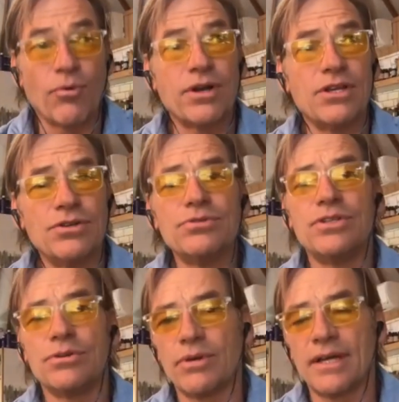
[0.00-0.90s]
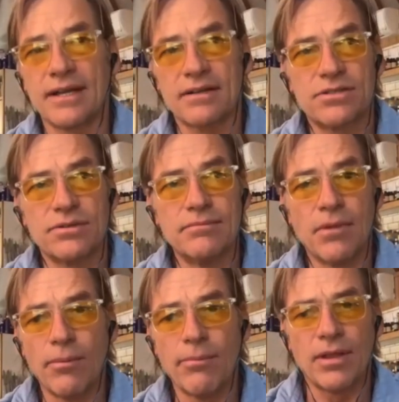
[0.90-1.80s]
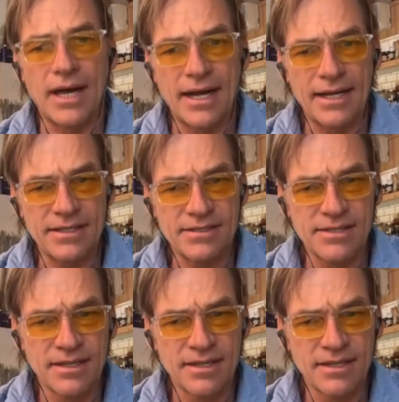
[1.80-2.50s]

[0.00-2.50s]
you doing to mobilize